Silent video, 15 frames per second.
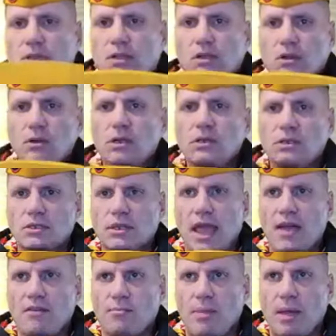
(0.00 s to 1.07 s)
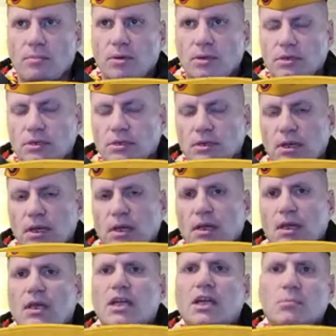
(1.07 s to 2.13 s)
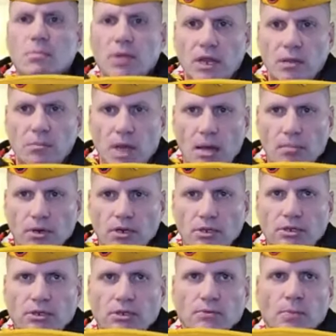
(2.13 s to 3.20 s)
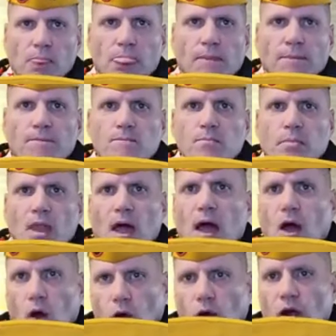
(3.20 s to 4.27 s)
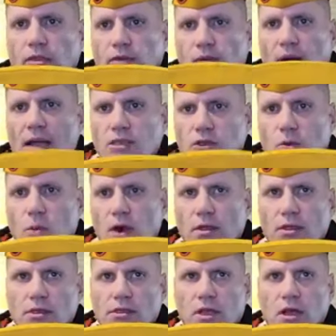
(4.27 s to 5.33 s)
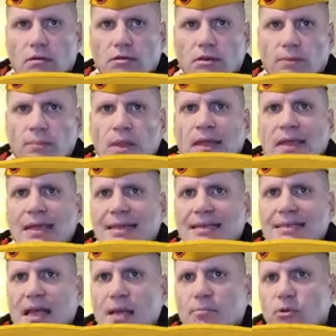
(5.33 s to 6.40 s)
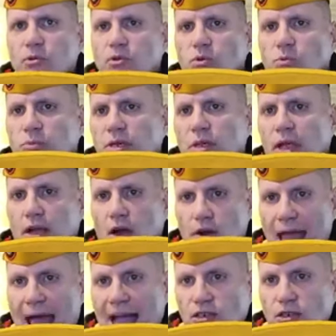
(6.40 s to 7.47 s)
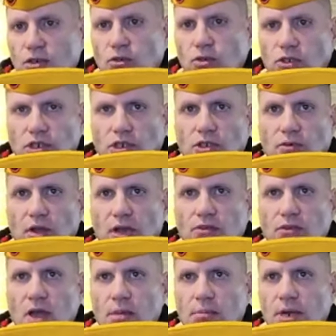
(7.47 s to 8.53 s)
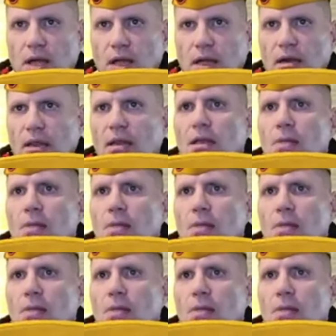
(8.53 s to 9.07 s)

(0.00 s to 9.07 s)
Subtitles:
including staff members, committee members, are authorized to wear this cover. Examples would be like our National Senior Vice Commandant,